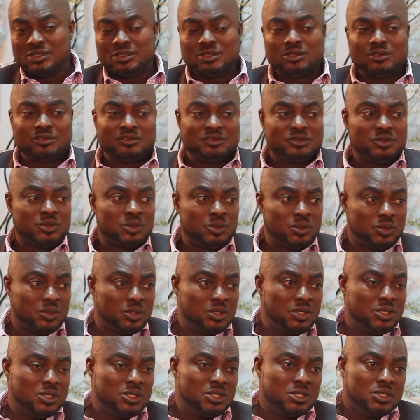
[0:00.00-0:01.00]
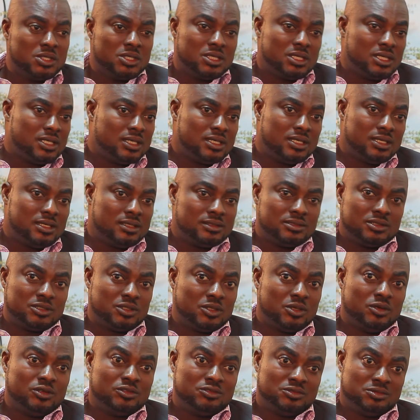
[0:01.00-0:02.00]
Do you go for, uh, do
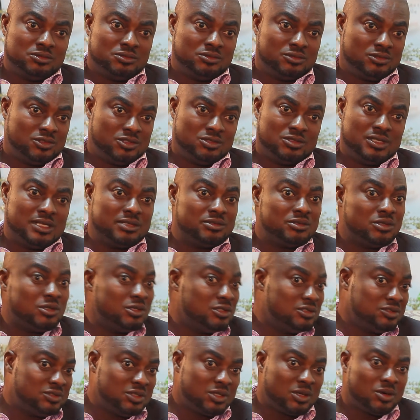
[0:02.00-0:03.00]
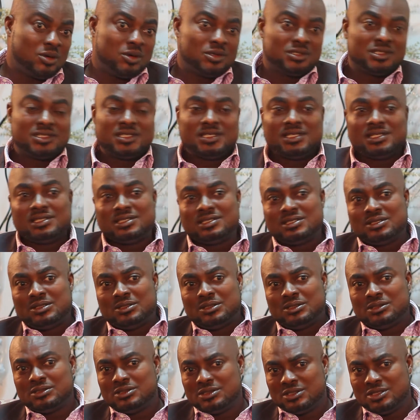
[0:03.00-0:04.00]
you go to enroll for courses
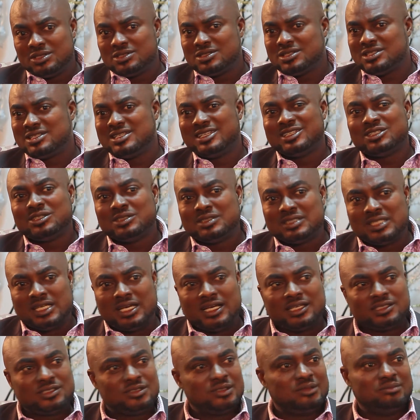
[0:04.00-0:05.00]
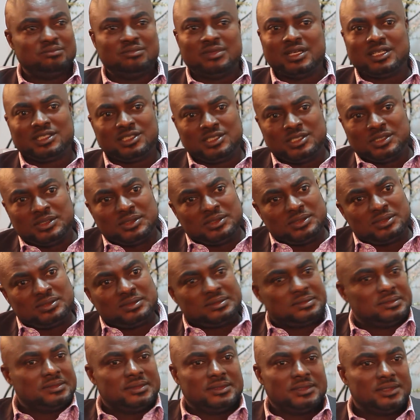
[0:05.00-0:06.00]
or you just sit under some
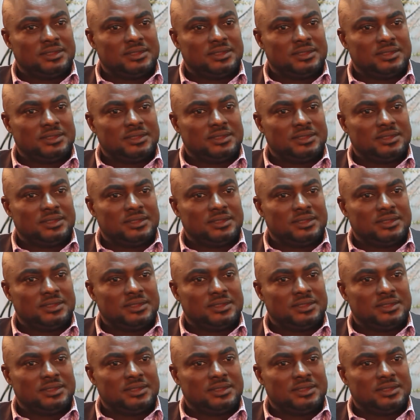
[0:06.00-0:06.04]
mentor